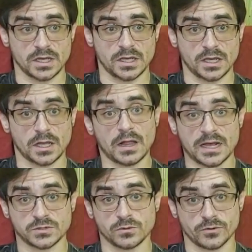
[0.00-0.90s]
a
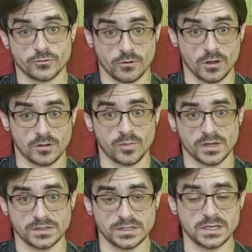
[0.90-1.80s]
Class 1 drug by
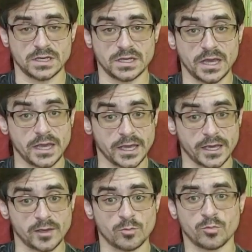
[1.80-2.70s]
the
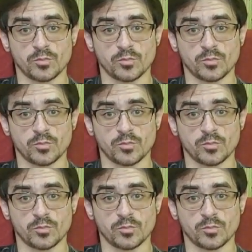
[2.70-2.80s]
DEA,